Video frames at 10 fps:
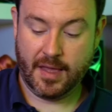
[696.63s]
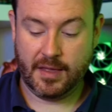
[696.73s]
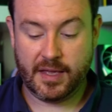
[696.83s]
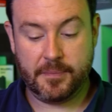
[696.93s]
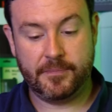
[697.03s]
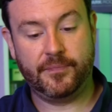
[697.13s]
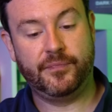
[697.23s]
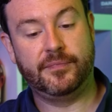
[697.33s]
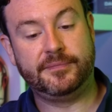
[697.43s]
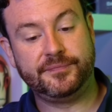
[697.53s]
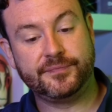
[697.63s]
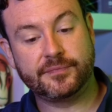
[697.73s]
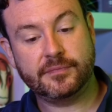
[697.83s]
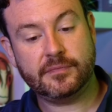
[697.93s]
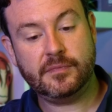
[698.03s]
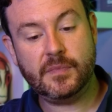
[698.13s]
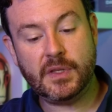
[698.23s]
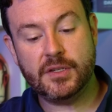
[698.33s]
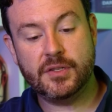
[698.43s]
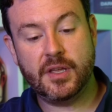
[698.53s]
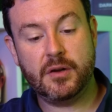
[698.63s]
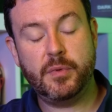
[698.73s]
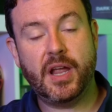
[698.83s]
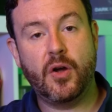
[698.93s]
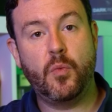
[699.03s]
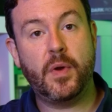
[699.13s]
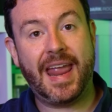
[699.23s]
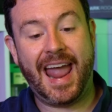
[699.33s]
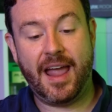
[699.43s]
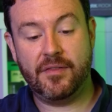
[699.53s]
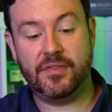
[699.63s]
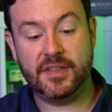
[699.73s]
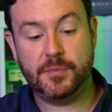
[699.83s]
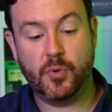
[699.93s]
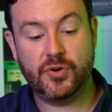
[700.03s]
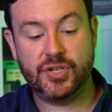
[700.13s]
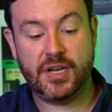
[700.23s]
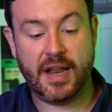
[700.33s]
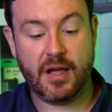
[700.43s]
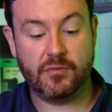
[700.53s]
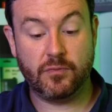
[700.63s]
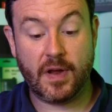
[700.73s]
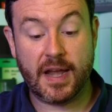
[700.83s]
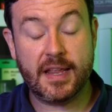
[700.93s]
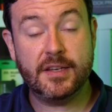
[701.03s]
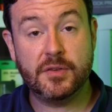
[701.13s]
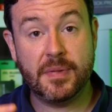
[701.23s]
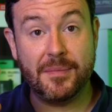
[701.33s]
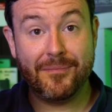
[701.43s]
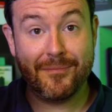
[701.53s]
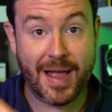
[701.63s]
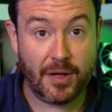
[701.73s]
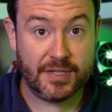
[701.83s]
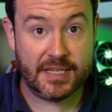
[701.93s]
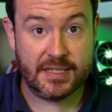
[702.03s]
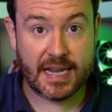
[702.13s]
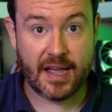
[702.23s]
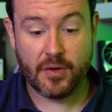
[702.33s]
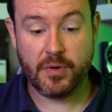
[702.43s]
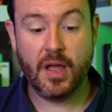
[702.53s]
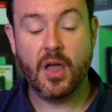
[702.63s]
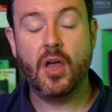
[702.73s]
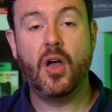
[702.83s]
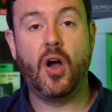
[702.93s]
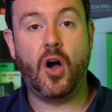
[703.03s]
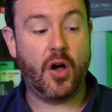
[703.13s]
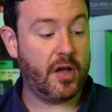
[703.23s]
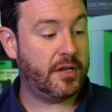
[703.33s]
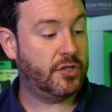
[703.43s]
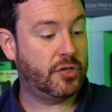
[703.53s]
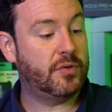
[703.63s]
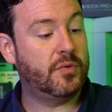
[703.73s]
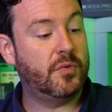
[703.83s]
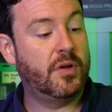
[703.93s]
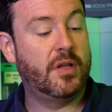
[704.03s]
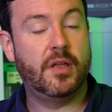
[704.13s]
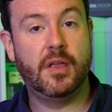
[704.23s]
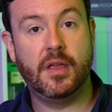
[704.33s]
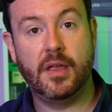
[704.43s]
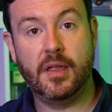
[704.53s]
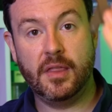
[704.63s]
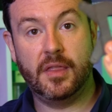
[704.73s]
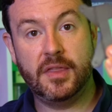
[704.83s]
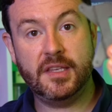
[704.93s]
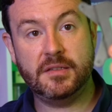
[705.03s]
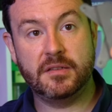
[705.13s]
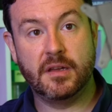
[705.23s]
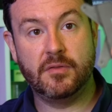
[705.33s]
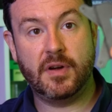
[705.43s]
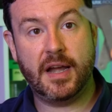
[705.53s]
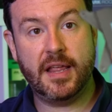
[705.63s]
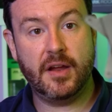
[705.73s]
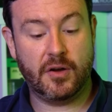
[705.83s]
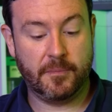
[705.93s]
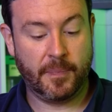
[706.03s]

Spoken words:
Okay, so there we go. We have this portion now ready to be mounted down onto this right here.